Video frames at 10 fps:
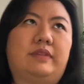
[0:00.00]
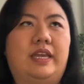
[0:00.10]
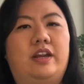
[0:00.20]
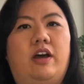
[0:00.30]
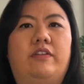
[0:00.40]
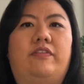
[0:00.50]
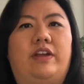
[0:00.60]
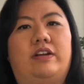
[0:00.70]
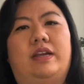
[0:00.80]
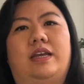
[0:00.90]
In all
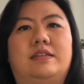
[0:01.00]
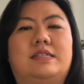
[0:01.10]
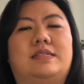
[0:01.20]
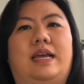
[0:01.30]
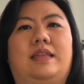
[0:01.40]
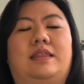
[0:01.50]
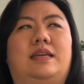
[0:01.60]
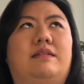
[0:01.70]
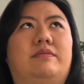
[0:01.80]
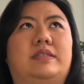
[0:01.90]
fairness, I
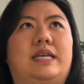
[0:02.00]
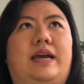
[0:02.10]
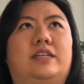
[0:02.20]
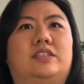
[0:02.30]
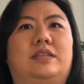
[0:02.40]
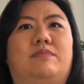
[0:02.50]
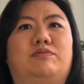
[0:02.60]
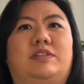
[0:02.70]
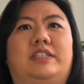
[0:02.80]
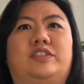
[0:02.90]
think it was actually a
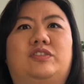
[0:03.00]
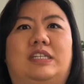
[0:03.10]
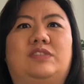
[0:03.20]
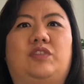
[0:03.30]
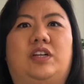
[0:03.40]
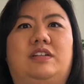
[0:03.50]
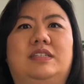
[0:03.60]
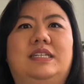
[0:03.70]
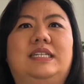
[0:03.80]
pretty stressful